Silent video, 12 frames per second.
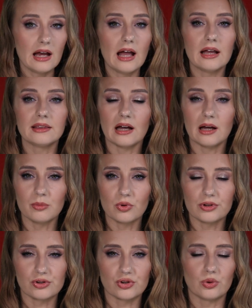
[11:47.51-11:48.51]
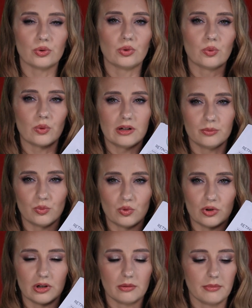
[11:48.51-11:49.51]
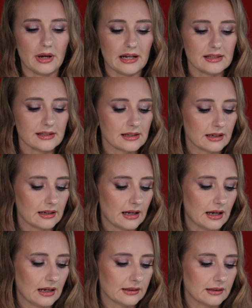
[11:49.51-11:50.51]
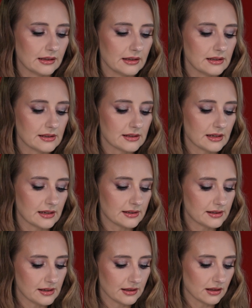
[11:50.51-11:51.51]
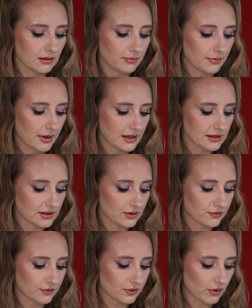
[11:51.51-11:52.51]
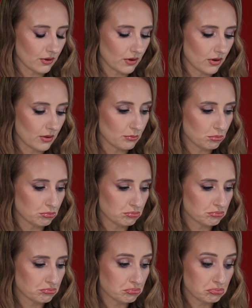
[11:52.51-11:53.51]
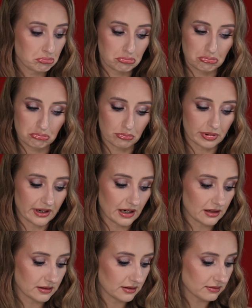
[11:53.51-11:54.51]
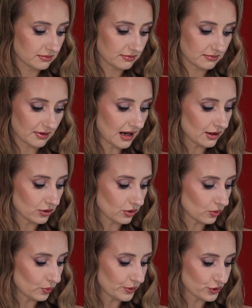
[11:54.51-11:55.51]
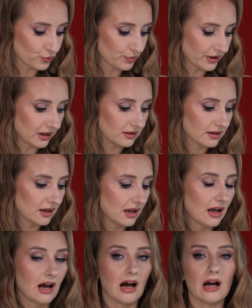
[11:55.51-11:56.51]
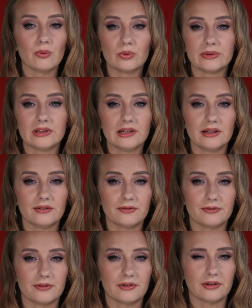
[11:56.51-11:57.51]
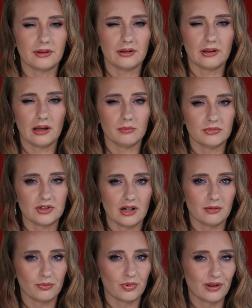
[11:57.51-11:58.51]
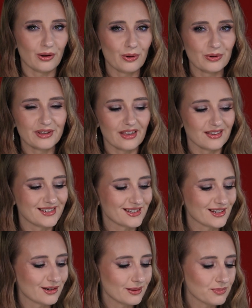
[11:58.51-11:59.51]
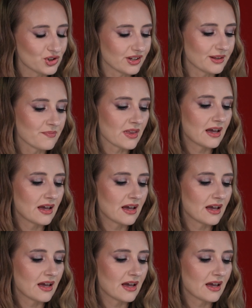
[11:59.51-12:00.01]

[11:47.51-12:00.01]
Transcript: And I'm going to show you one more mask, and it's a single mask from brand, I don't know which brand. I would leave the name down below in the description.